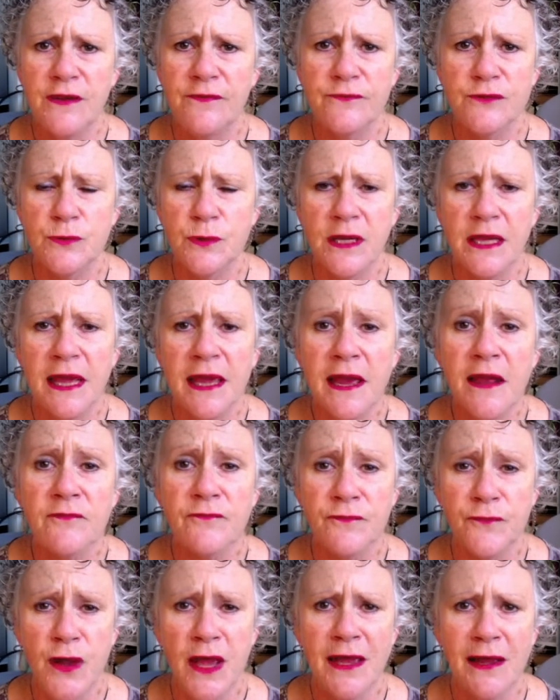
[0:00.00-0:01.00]
account
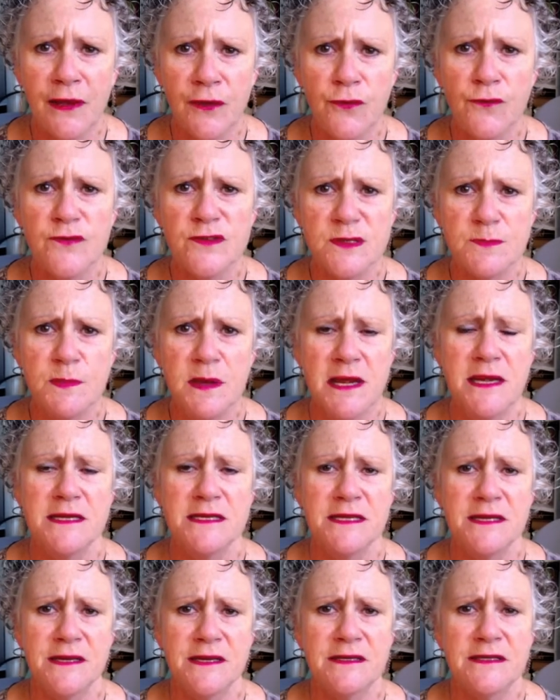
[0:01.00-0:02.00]
for how you've spent
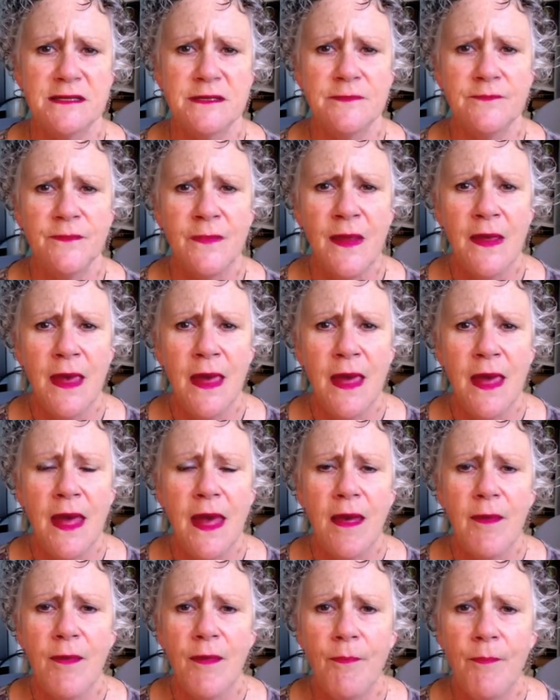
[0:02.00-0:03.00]
it.
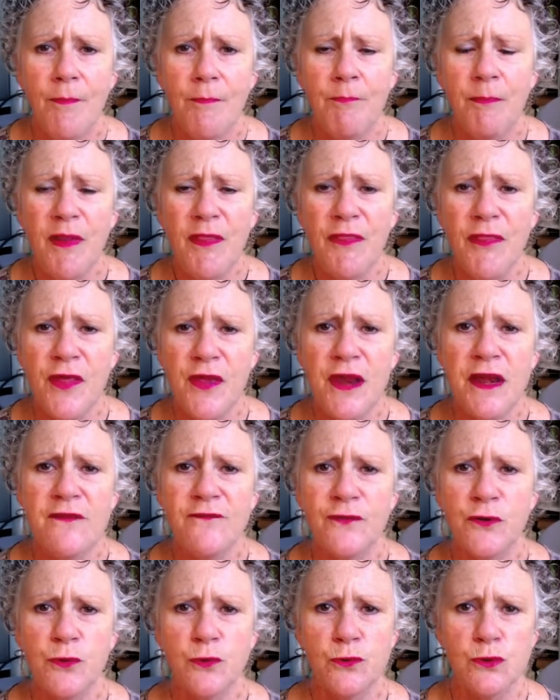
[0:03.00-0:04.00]
But then, of
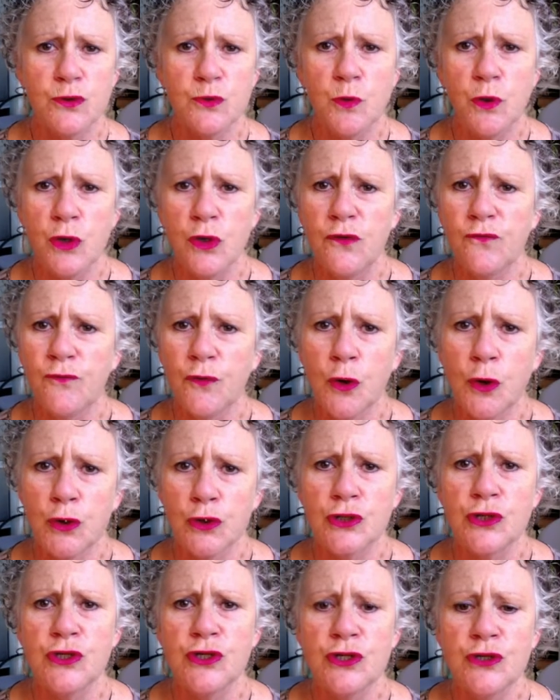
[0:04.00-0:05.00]
course, what you've got
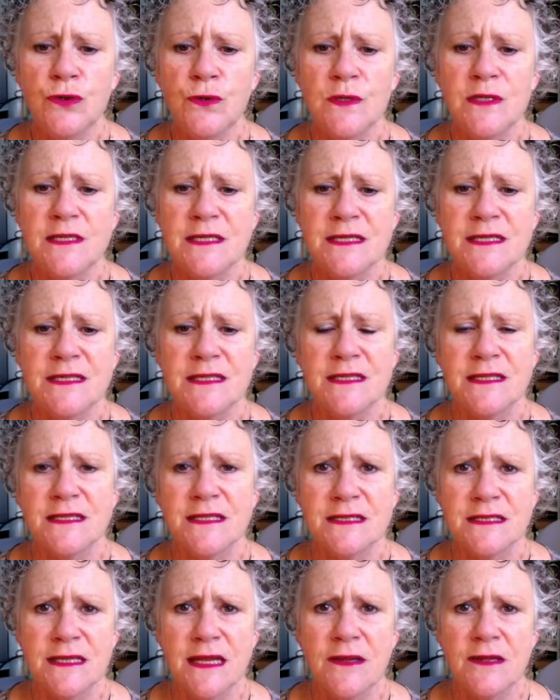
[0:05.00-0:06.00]
to do is
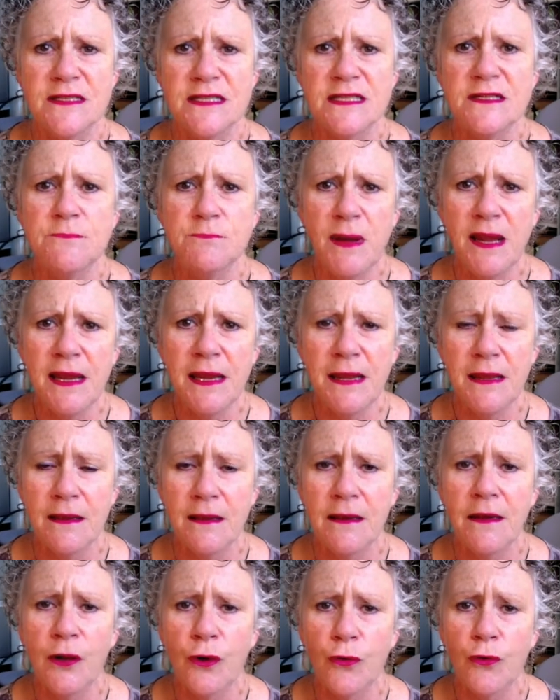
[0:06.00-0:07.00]
to make
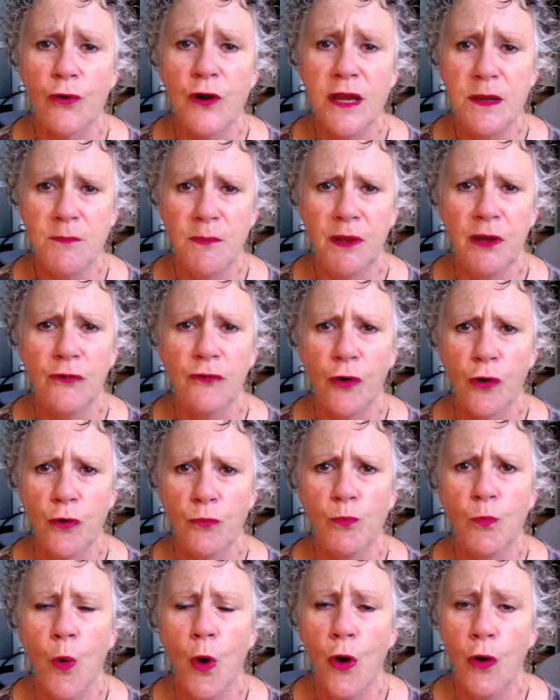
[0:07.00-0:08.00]
an agreement
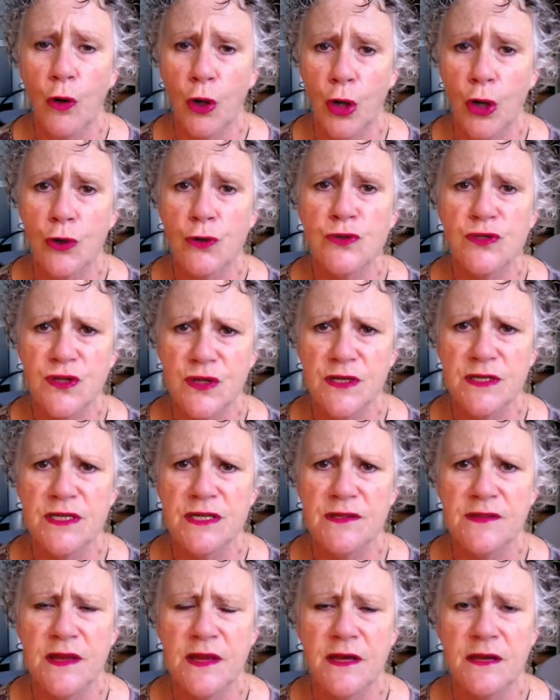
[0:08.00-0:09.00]
on what goes into
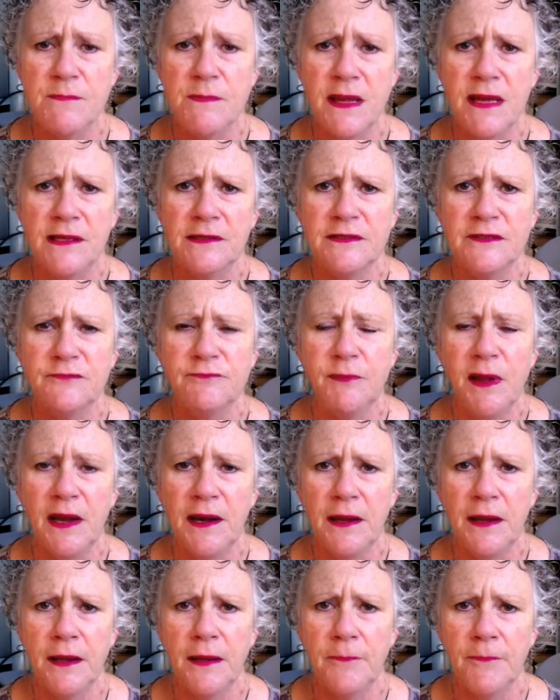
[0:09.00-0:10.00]
that amount of
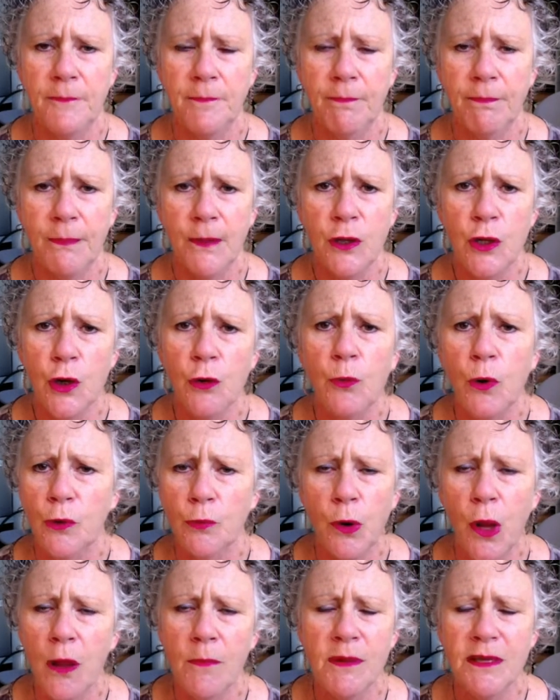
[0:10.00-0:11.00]
money. What
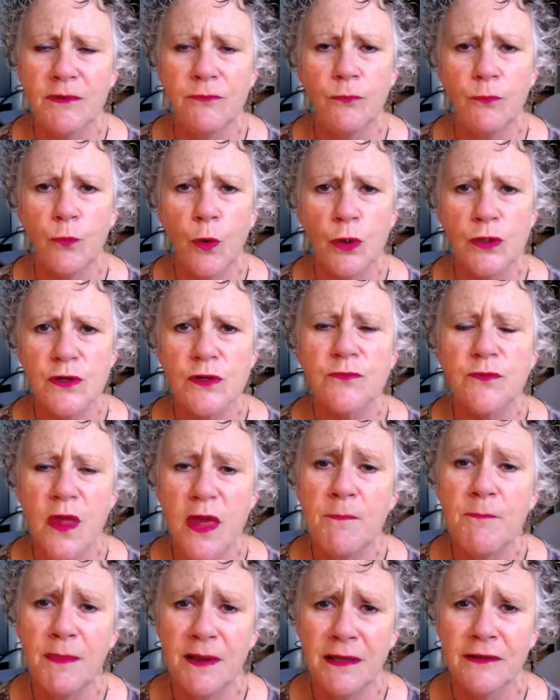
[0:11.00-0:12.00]
that
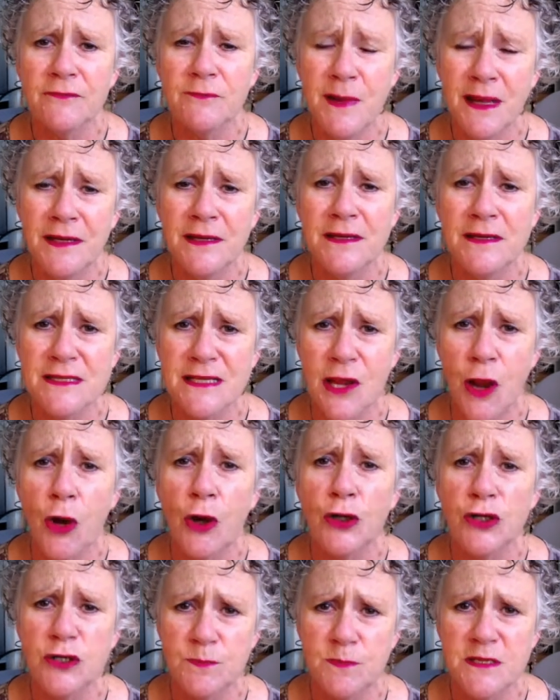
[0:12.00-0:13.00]
amount of money is
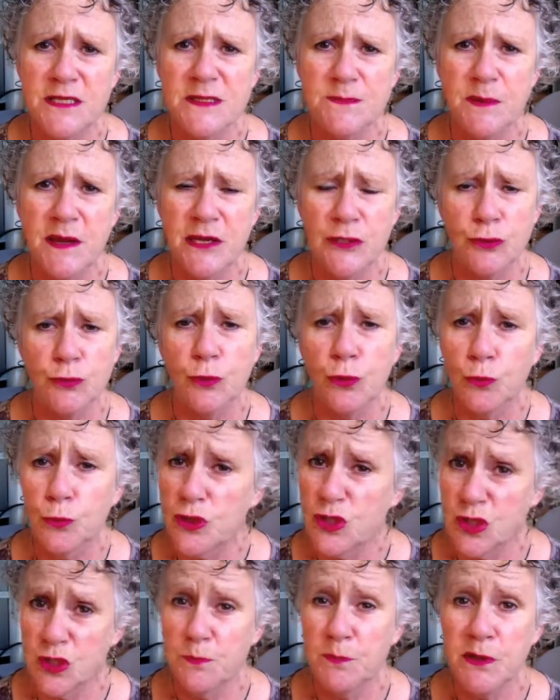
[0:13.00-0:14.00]
going to be spent on or
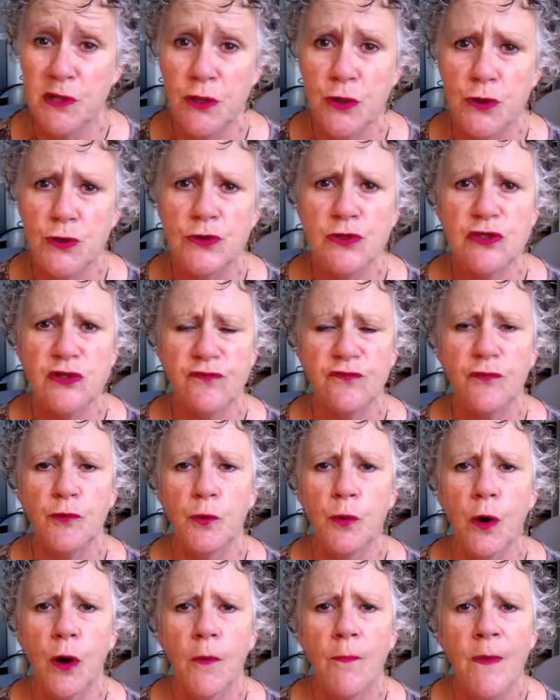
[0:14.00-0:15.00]
is to be used
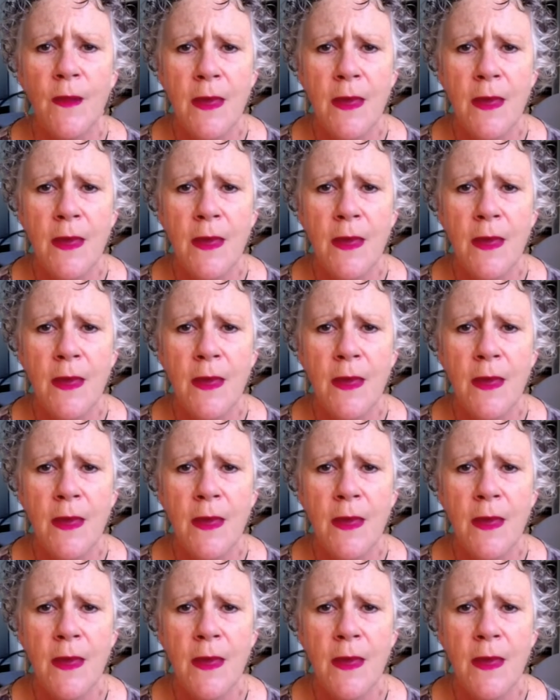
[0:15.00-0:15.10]
for.